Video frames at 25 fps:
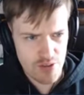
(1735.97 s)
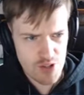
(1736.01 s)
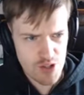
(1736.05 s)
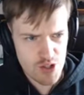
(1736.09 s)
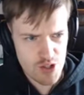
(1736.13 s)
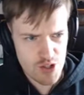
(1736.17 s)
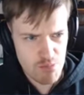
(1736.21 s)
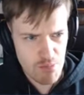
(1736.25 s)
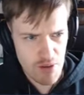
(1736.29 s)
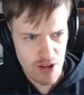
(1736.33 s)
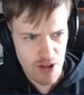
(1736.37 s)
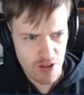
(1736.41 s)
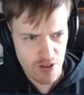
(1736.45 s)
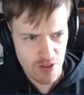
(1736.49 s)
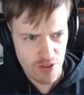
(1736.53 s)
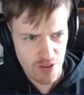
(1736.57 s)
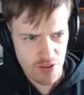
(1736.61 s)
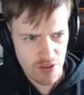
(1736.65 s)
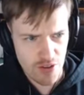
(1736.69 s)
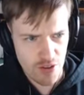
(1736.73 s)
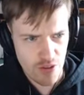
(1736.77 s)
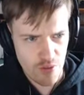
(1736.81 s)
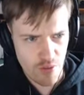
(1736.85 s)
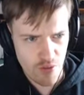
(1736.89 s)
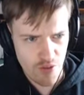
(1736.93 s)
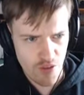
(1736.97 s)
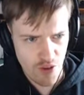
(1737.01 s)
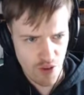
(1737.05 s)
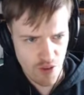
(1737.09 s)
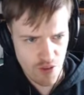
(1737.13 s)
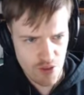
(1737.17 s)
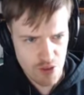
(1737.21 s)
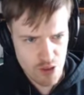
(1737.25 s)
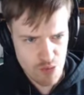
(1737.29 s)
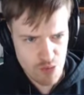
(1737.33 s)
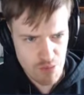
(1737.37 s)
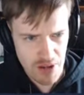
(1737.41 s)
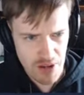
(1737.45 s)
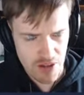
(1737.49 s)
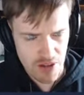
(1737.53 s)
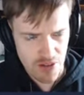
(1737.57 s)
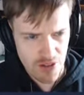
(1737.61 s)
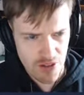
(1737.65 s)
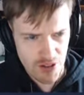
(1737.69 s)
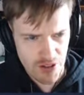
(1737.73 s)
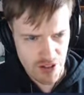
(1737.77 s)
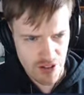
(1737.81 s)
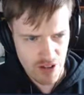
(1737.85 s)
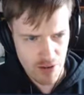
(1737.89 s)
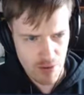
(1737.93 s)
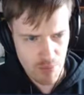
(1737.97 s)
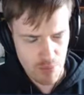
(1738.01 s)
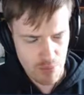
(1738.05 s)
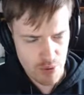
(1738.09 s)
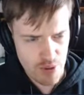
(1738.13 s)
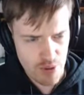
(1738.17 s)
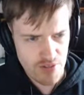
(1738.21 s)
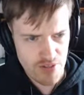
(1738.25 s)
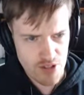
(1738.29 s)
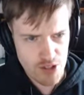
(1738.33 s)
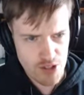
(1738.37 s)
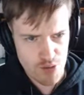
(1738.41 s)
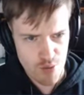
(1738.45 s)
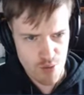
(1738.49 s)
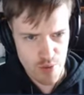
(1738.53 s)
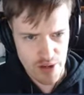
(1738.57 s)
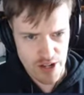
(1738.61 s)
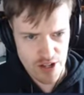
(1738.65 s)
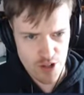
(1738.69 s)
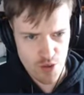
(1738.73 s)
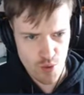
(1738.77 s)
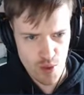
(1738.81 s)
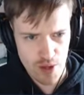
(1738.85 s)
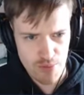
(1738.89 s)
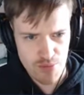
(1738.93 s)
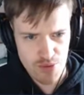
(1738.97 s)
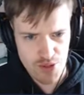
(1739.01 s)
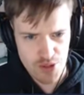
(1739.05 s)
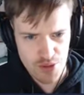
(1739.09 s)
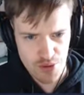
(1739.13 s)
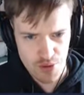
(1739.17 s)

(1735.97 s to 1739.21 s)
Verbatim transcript: This is better, the revolver is better than our previous range weapon,